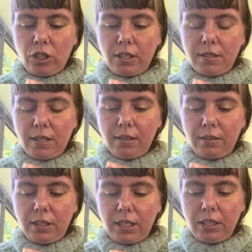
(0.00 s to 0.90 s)
and
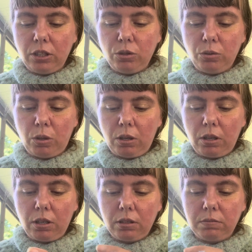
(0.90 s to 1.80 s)
suddenly you
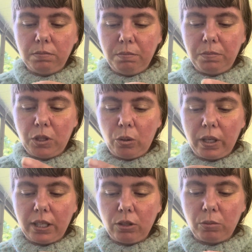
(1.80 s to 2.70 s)
are
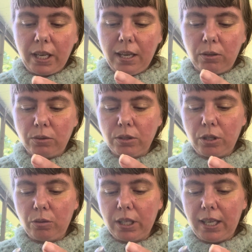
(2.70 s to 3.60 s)
going in a round,
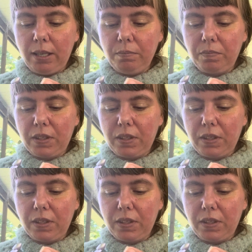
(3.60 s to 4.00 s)
okay?